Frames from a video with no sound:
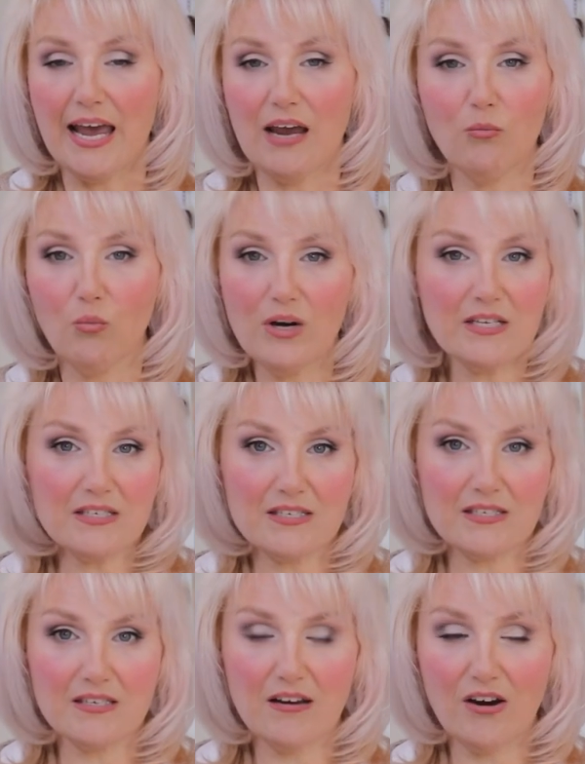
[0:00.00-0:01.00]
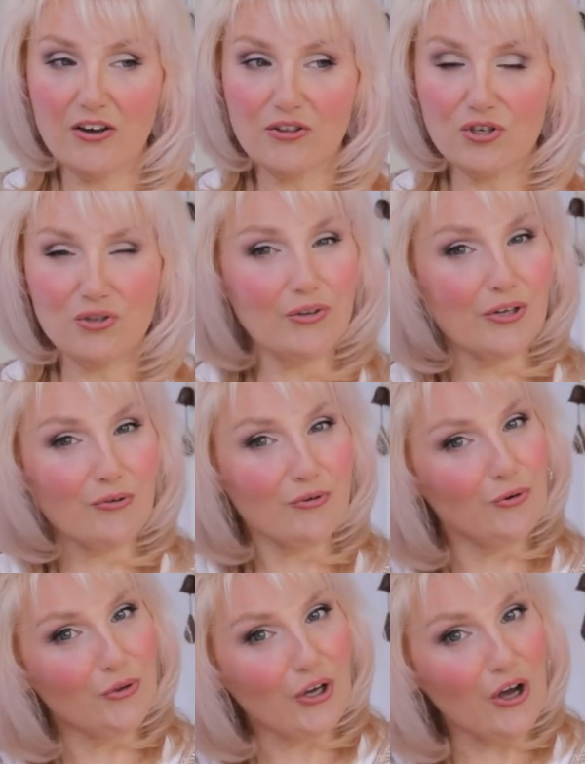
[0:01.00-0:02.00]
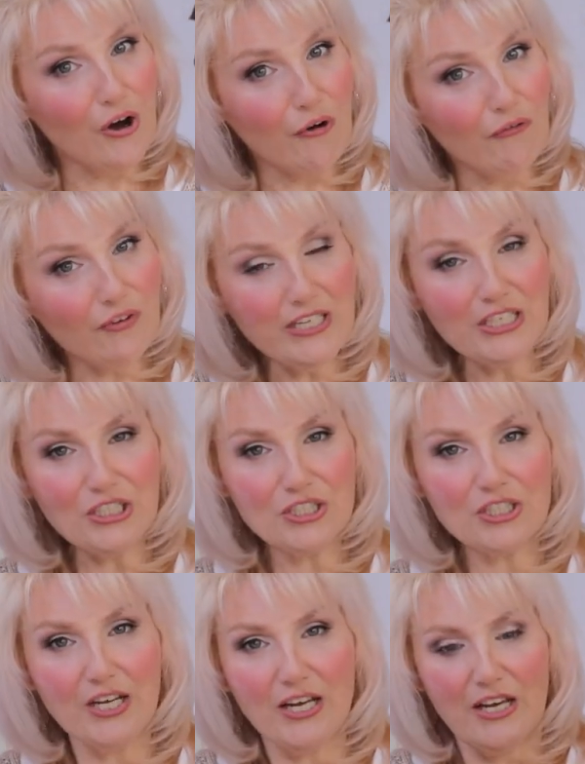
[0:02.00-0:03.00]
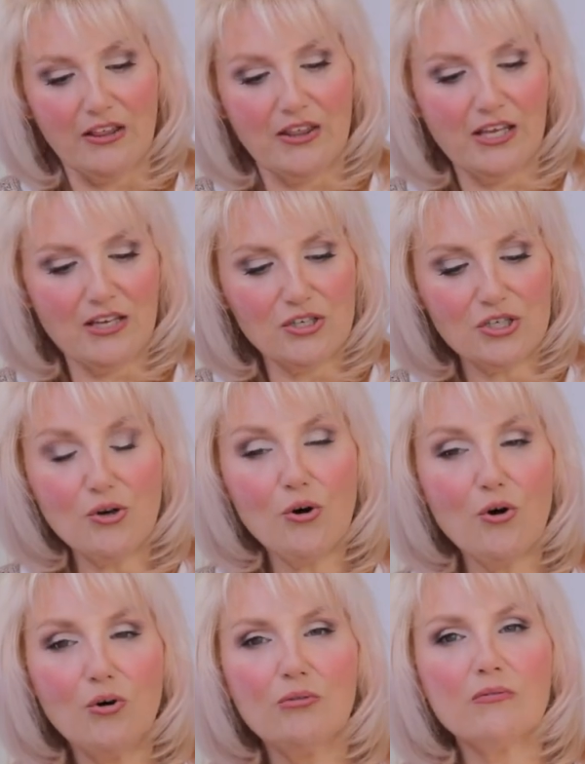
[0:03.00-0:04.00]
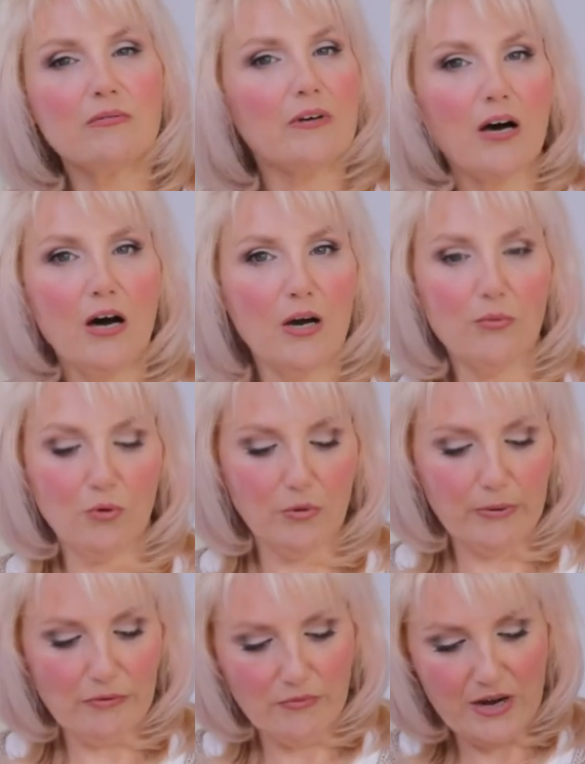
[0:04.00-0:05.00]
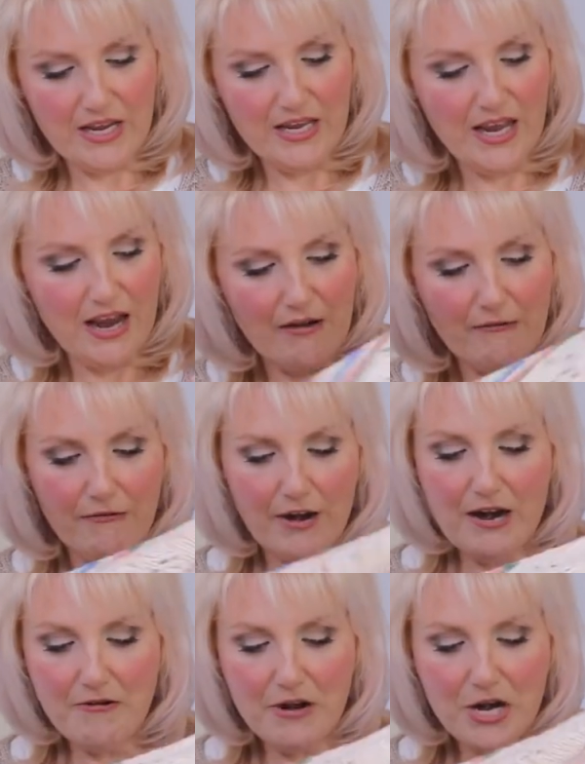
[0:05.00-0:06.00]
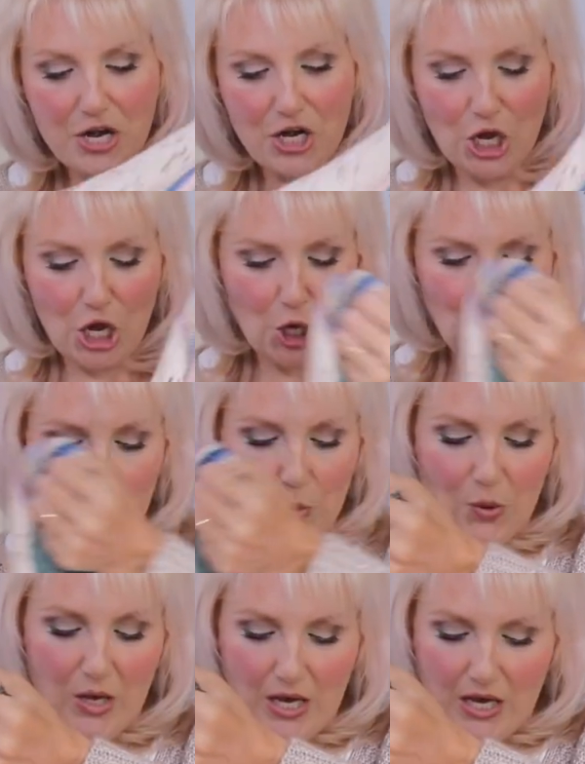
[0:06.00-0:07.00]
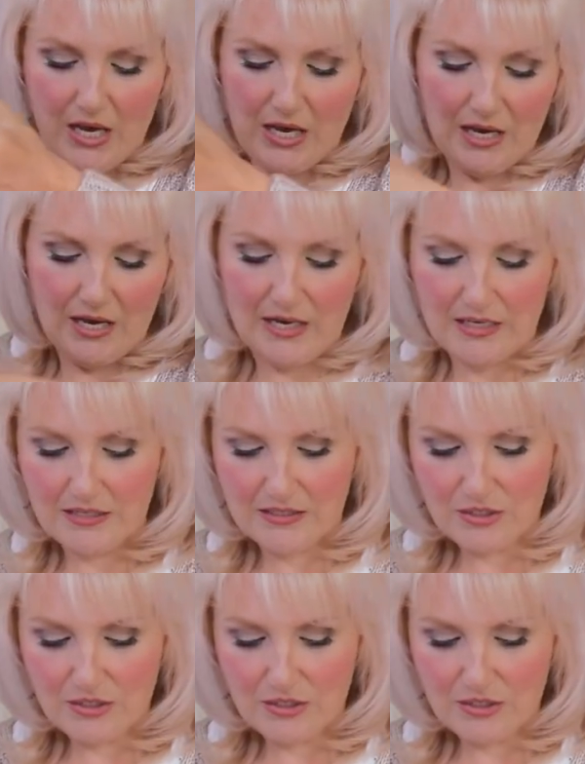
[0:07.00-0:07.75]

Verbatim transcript: And once either Julia or Nicole finish the shawl, I will be ready and raring to go.